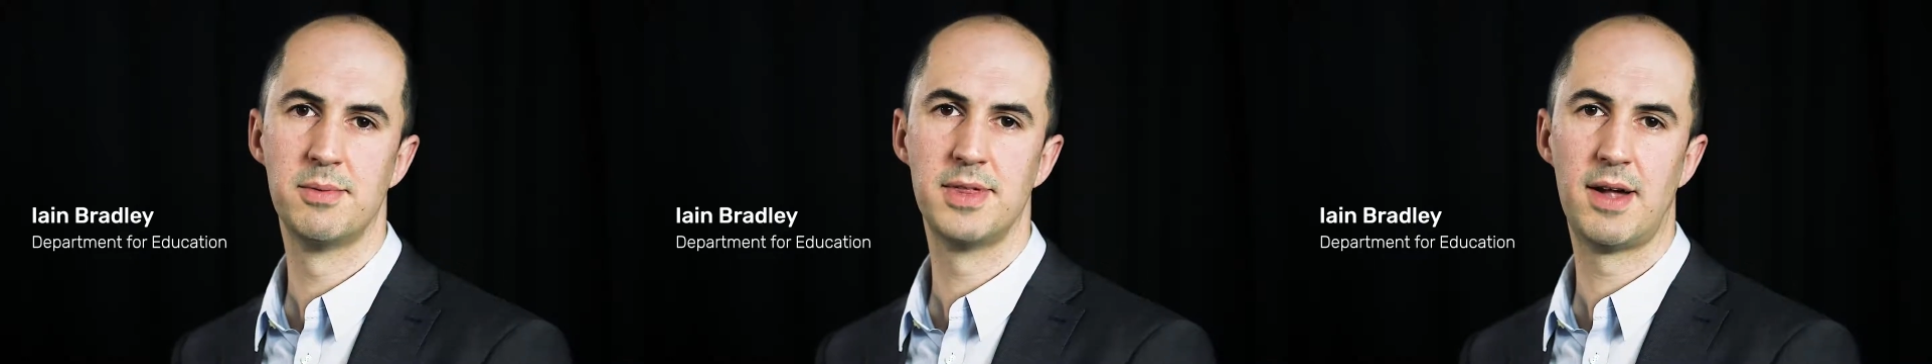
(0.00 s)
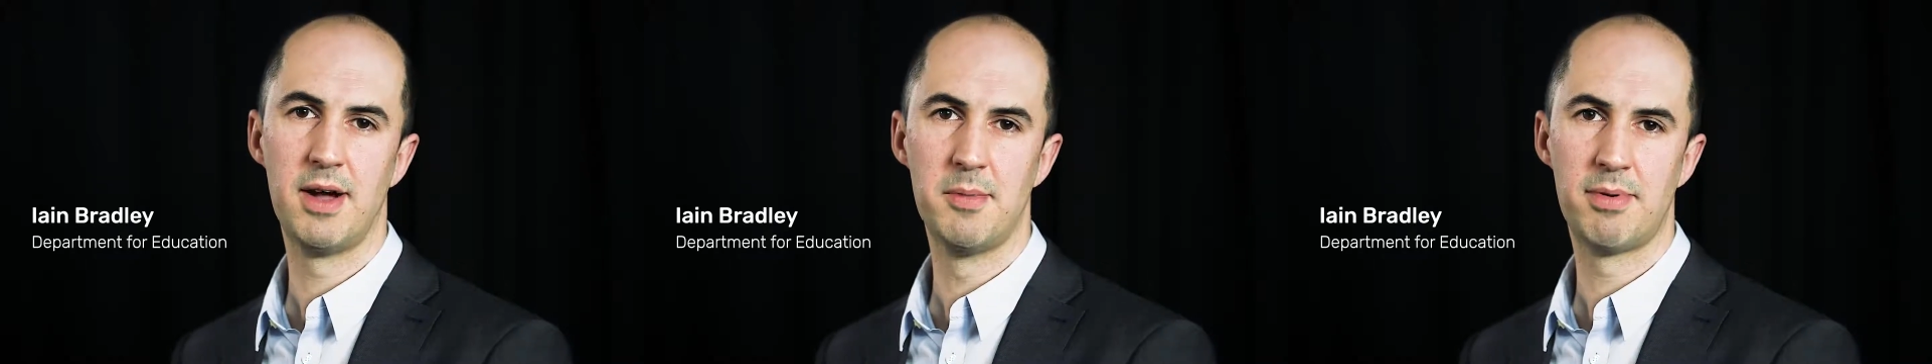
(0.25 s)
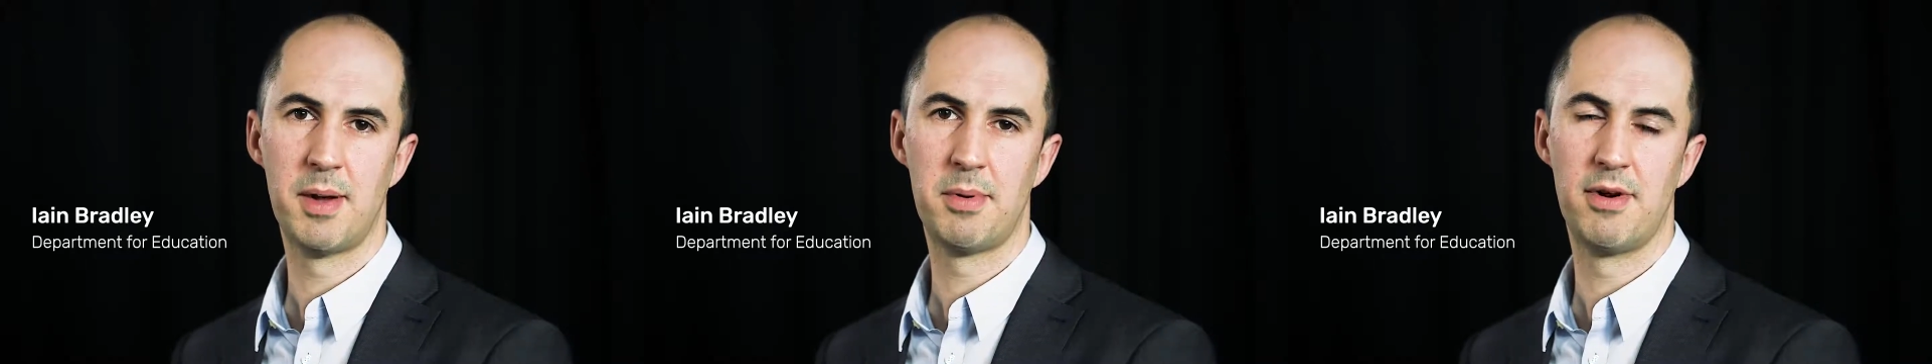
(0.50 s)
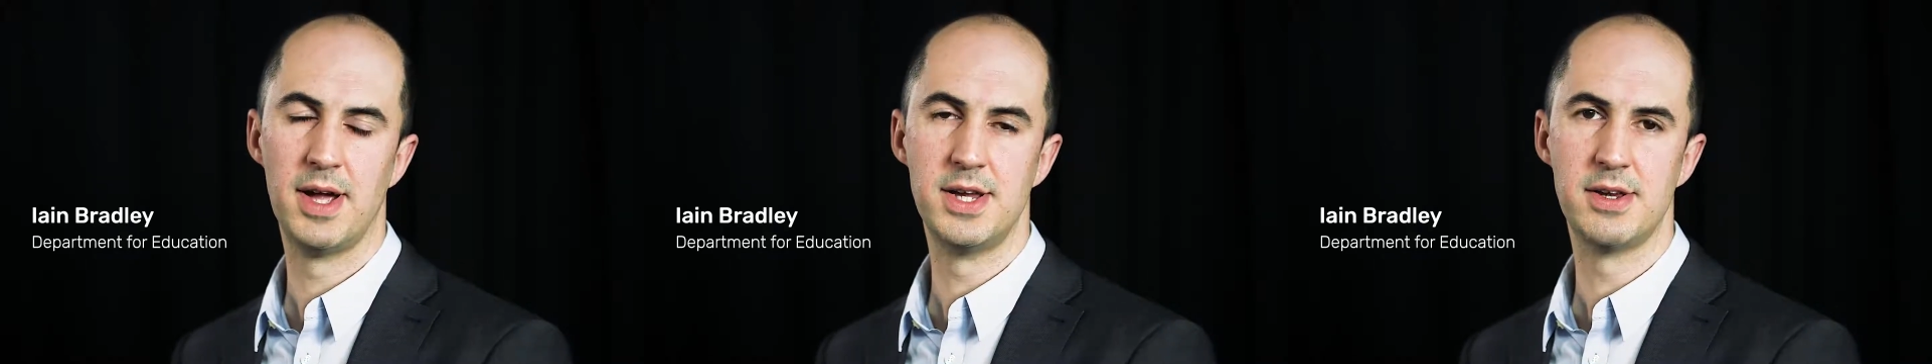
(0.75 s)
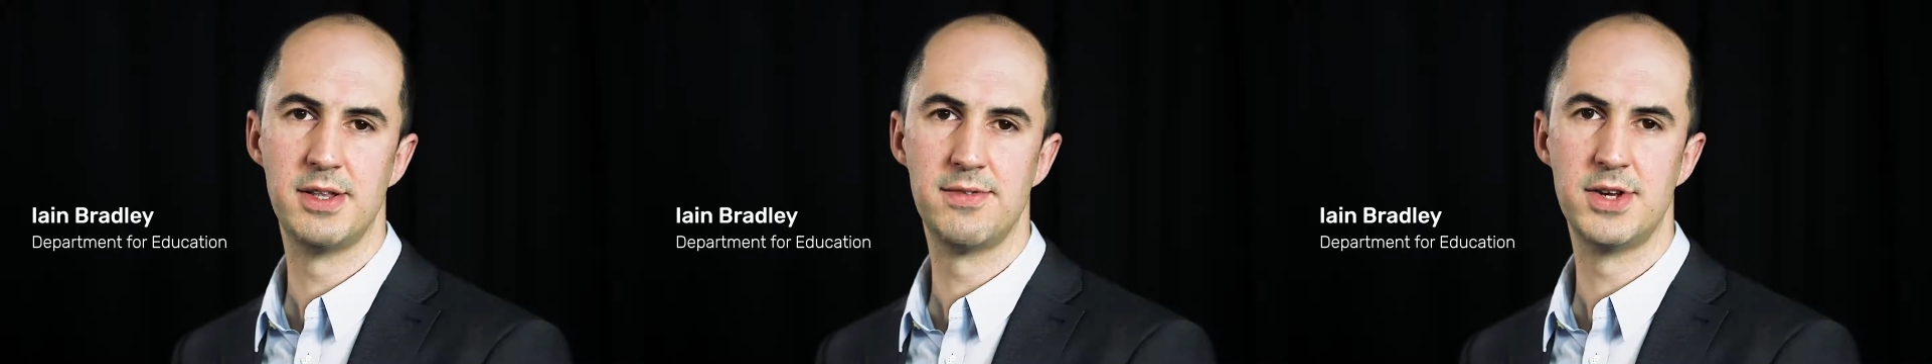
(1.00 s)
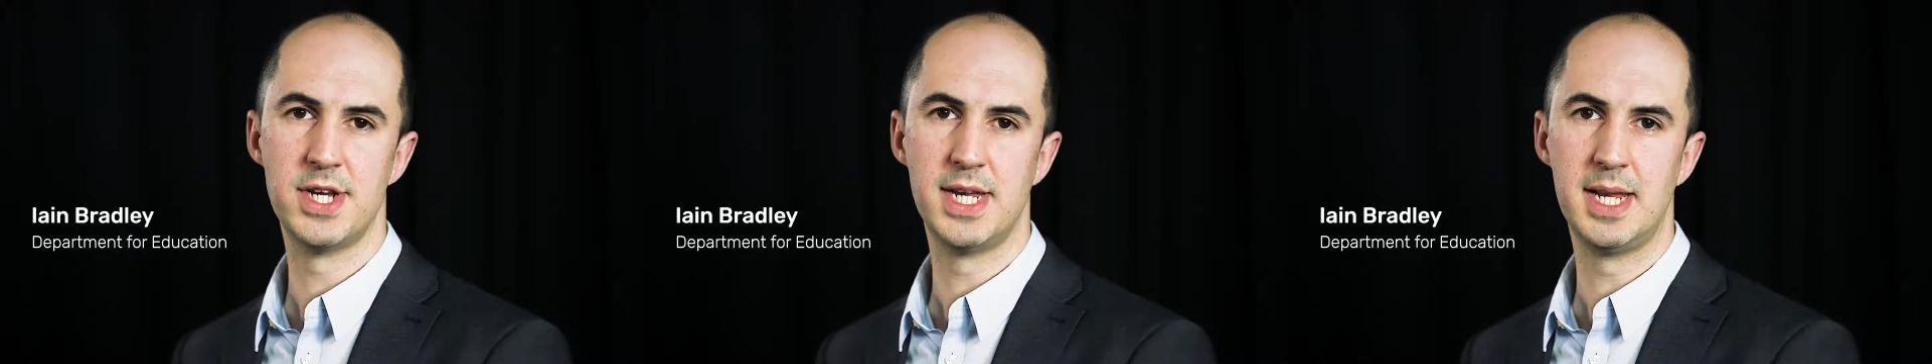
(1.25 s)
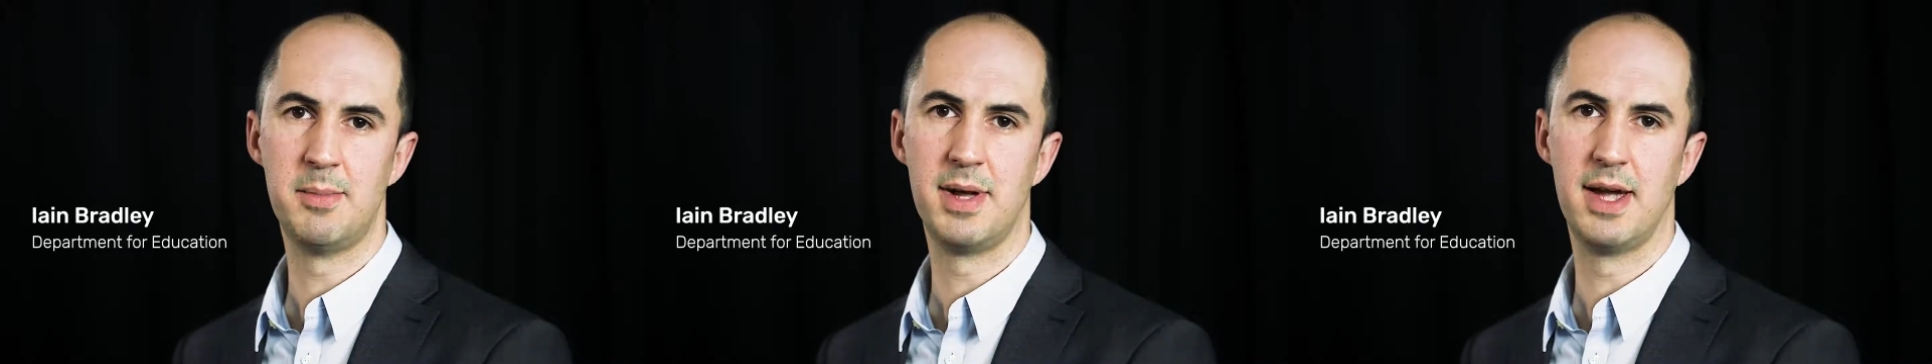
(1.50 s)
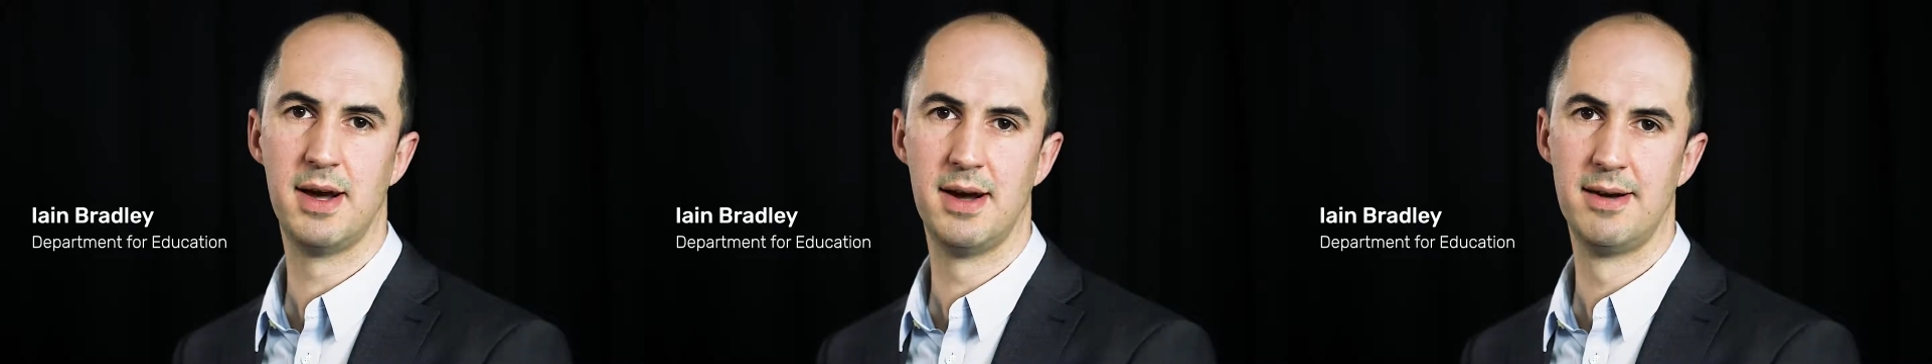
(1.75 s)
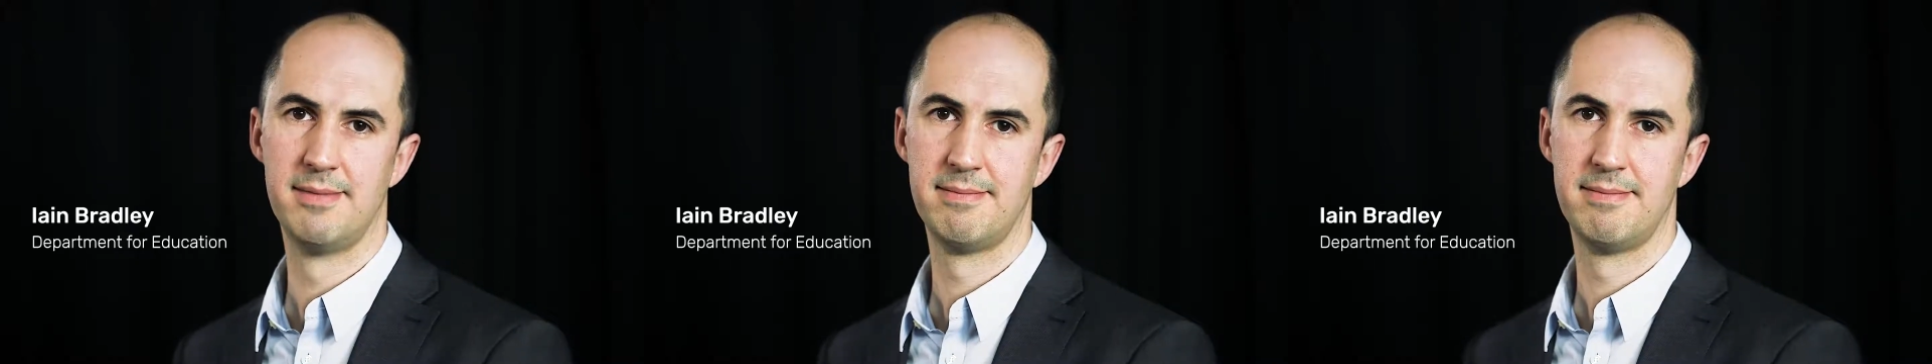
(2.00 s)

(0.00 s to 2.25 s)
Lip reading: with their own preparations for GDPR.